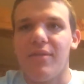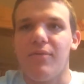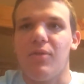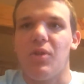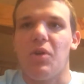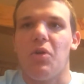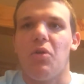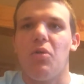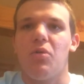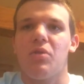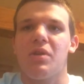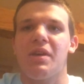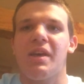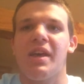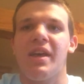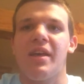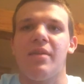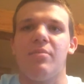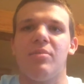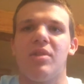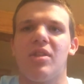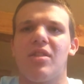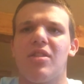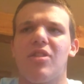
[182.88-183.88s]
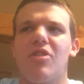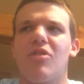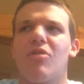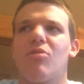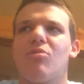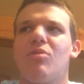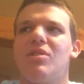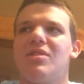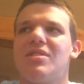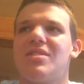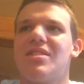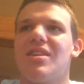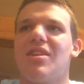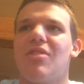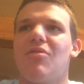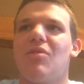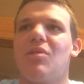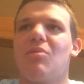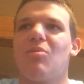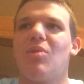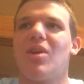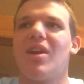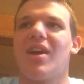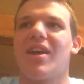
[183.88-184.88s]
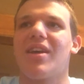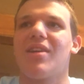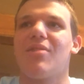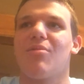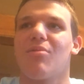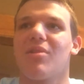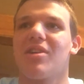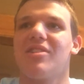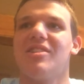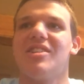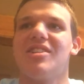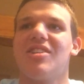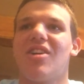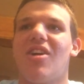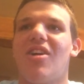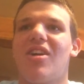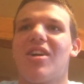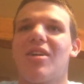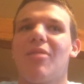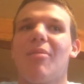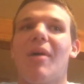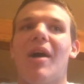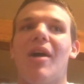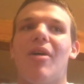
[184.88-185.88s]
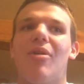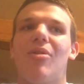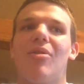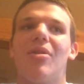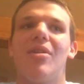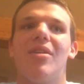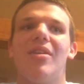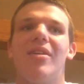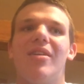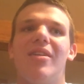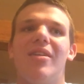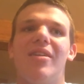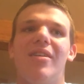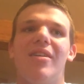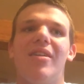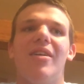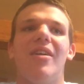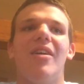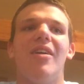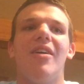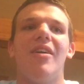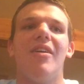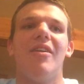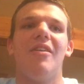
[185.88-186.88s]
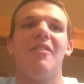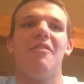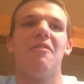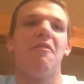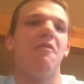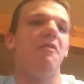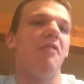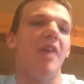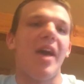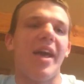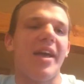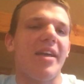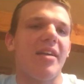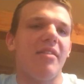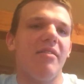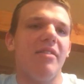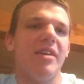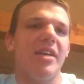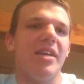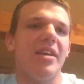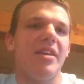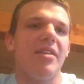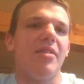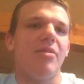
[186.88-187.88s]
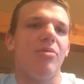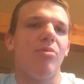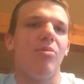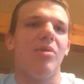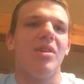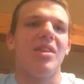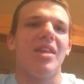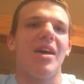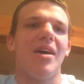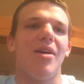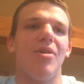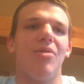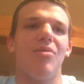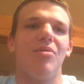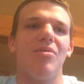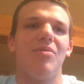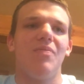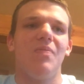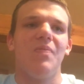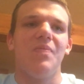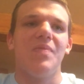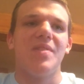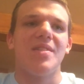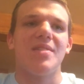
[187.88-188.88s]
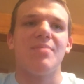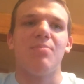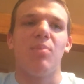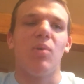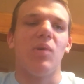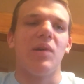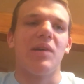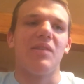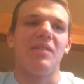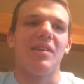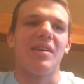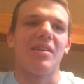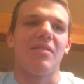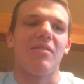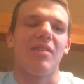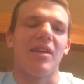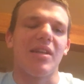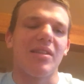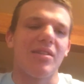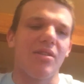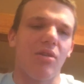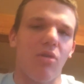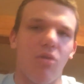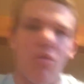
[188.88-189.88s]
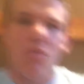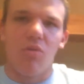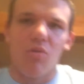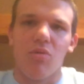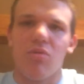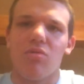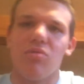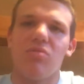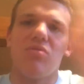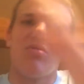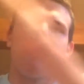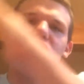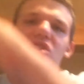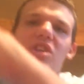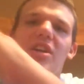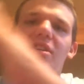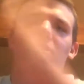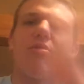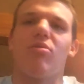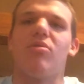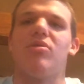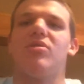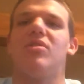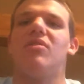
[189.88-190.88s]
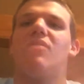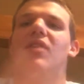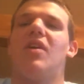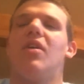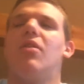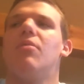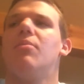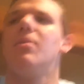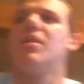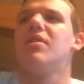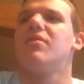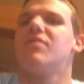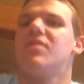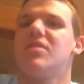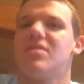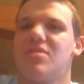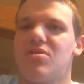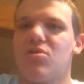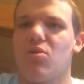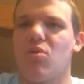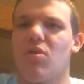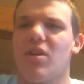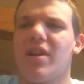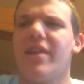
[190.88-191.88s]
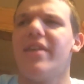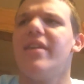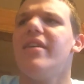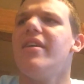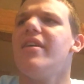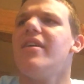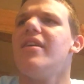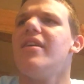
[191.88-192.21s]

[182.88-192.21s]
of the whole game. The third one's the only one I can really talk about vaguely without spoiling like the whole general development of the story.